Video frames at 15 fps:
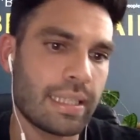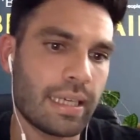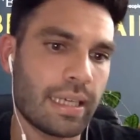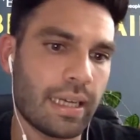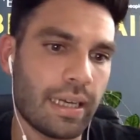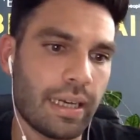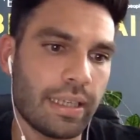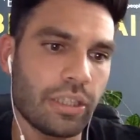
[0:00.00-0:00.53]

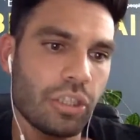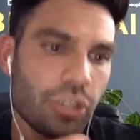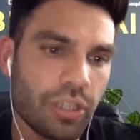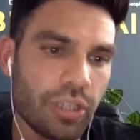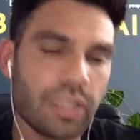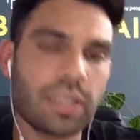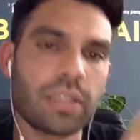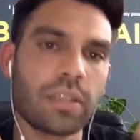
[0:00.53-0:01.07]
I
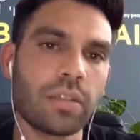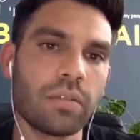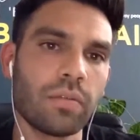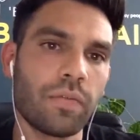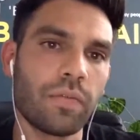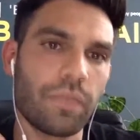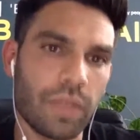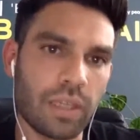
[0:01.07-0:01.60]
just
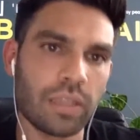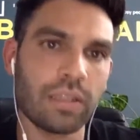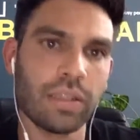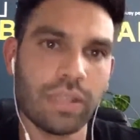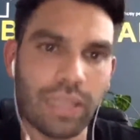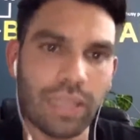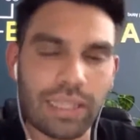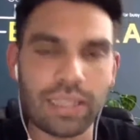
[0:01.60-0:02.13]
think
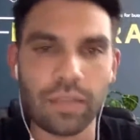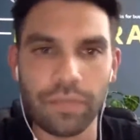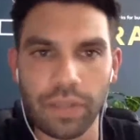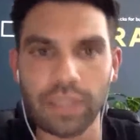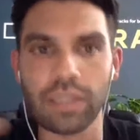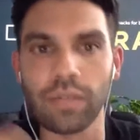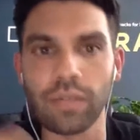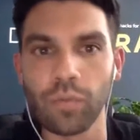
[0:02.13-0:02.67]
these are the things
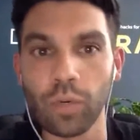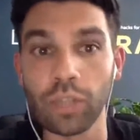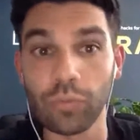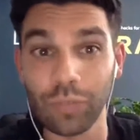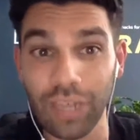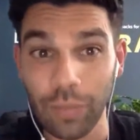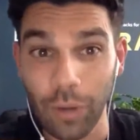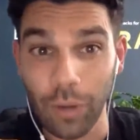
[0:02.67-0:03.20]
that have worked
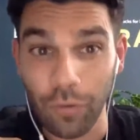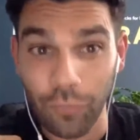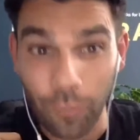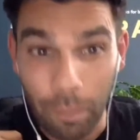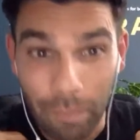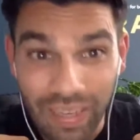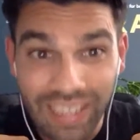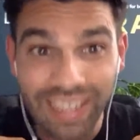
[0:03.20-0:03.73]
really well for
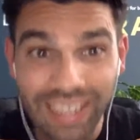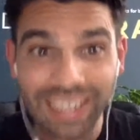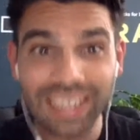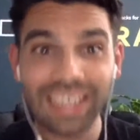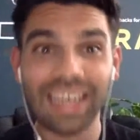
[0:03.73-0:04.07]
me.